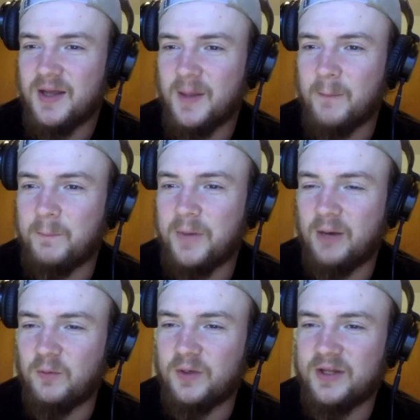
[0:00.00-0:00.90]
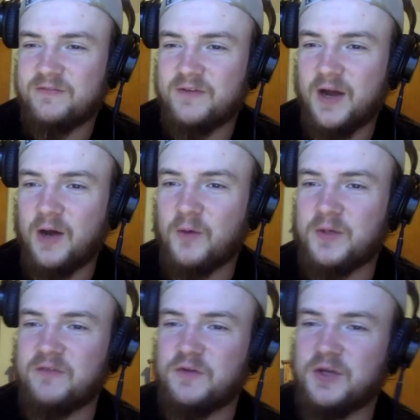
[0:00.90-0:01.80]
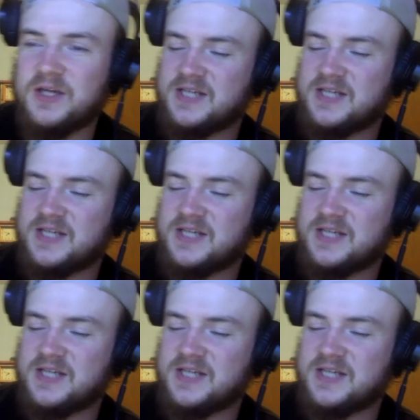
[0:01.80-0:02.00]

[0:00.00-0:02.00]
but I really found if you can